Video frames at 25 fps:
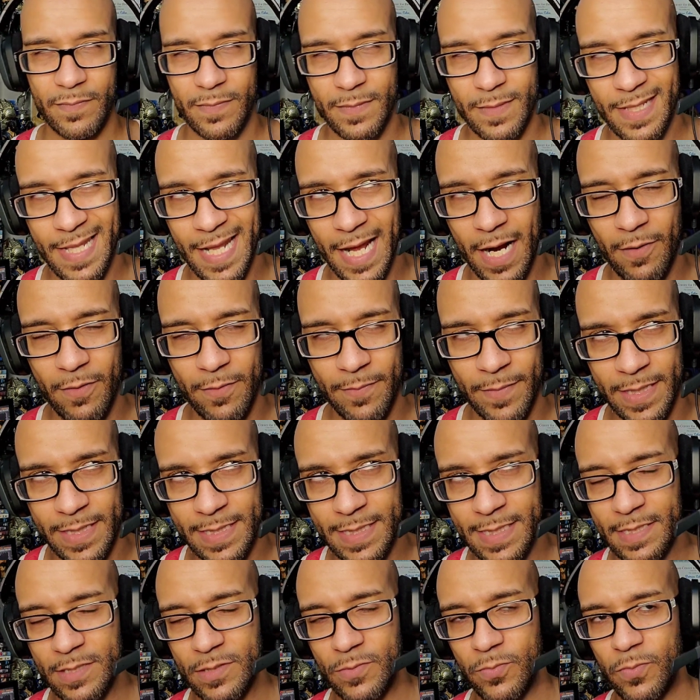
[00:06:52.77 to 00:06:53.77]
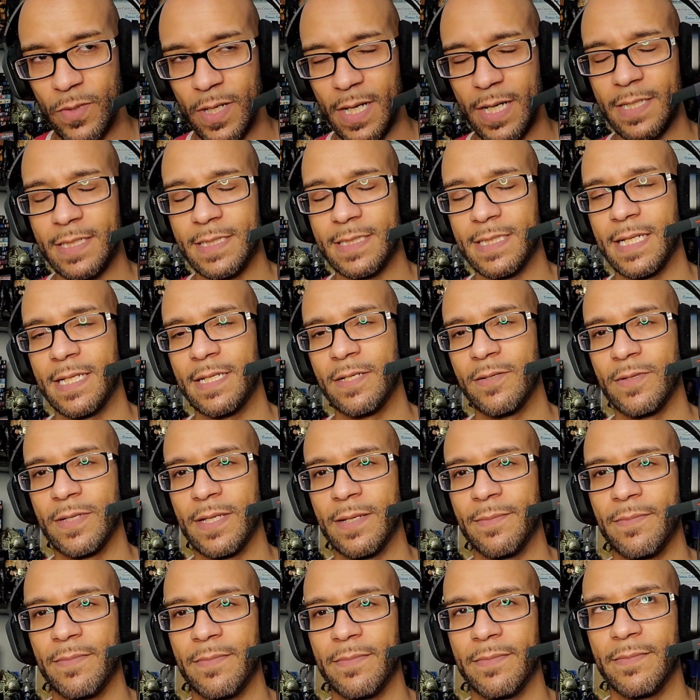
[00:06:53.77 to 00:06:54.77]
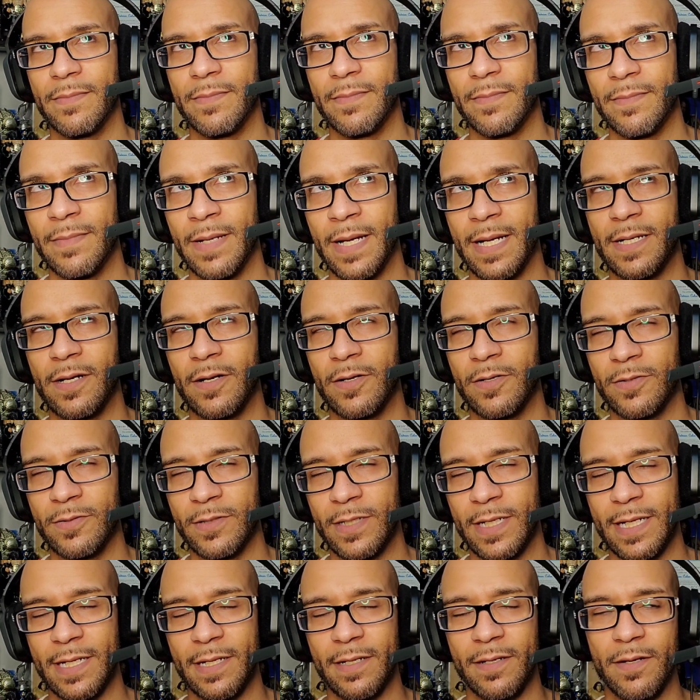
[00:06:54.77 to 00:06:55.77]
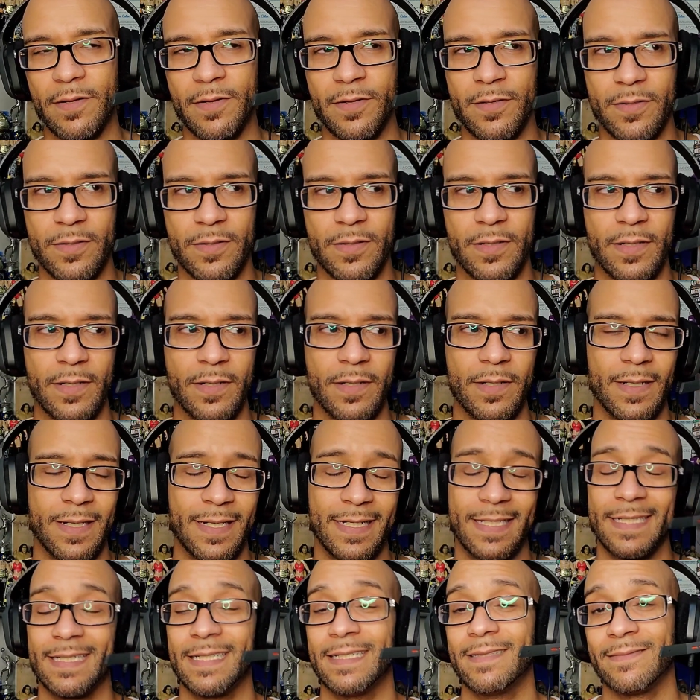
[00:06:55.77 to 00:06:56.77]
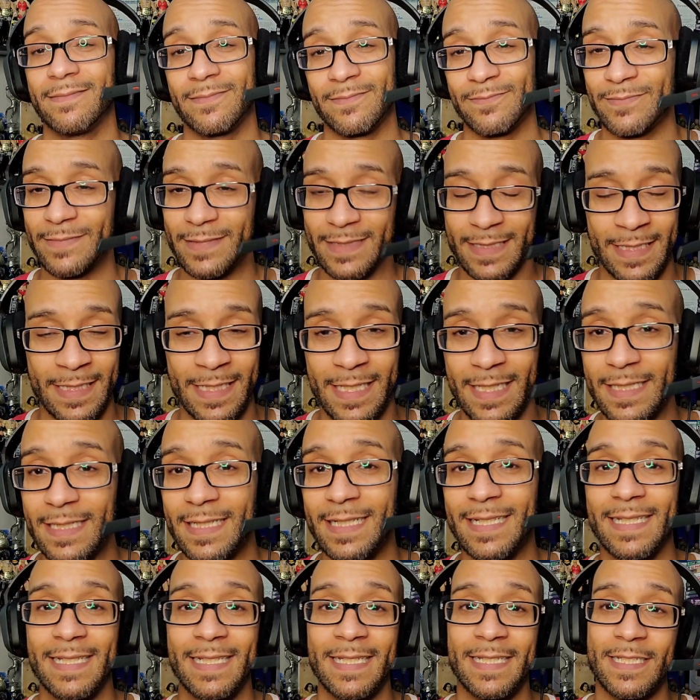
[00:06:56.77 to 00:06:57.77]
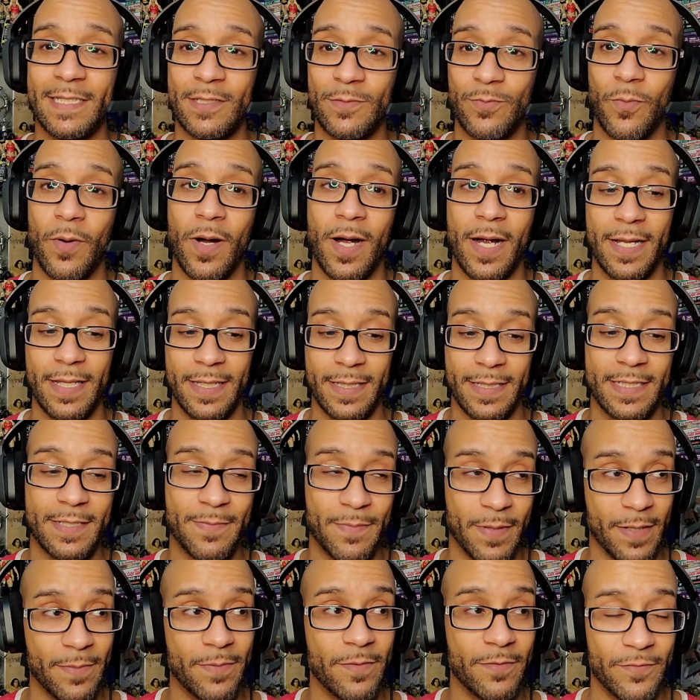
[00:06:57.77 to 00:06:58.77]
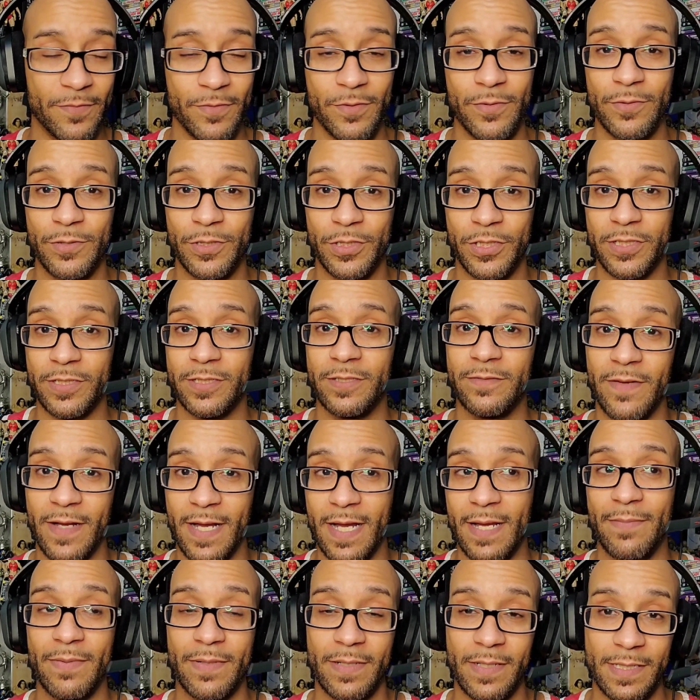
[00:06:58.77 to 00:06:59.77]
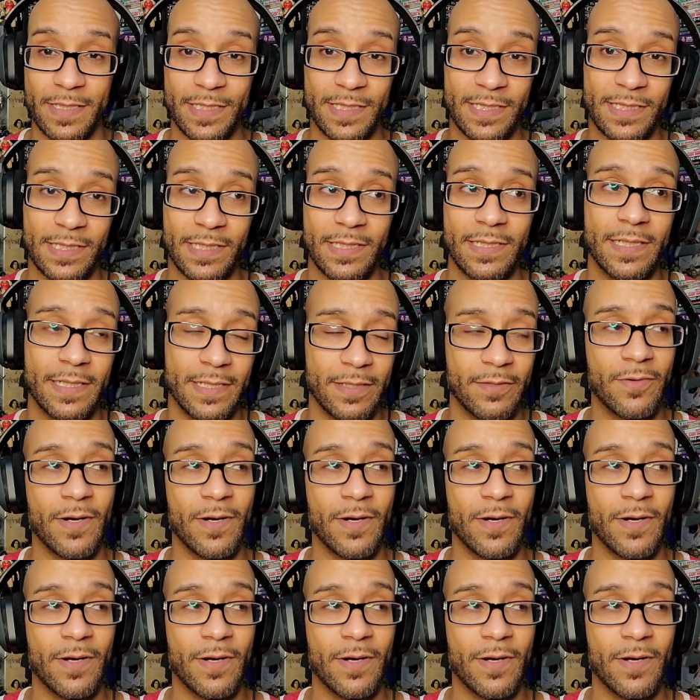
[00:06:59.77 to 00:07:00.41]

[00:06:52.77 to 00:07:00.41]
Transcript: Now it makes sense why, because I know that Matt Cardona had another. Again, this is why this pay-per-view should have happened on a Sunday.